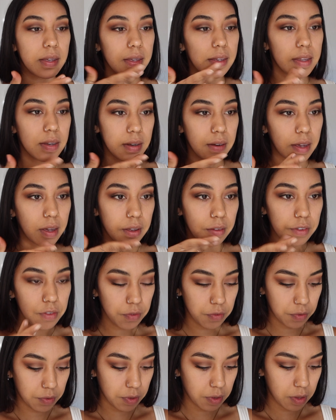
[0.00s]

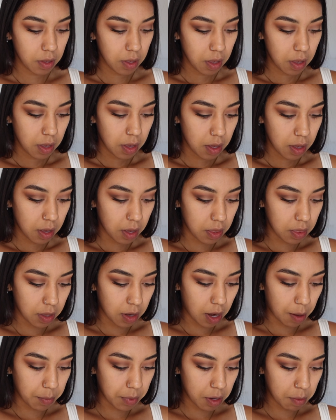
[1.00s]
enough. And then
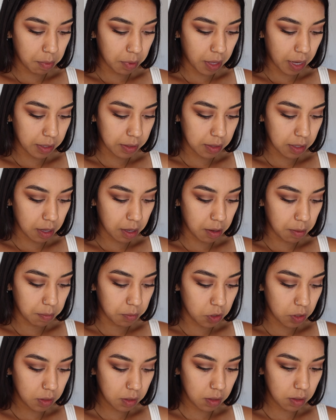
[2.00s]
I'm gonna apply some
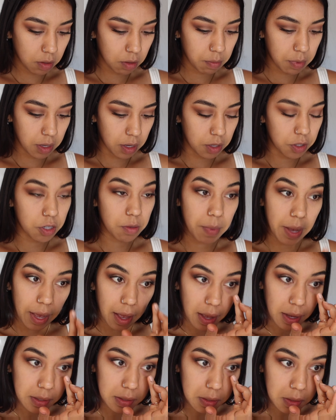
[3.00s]
just a little bit under my
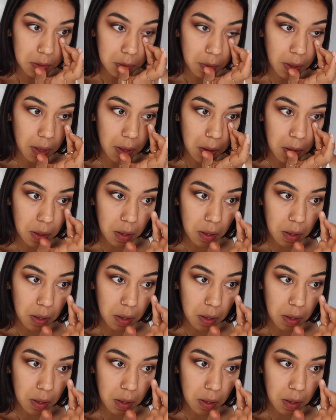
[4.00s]
eyes as well.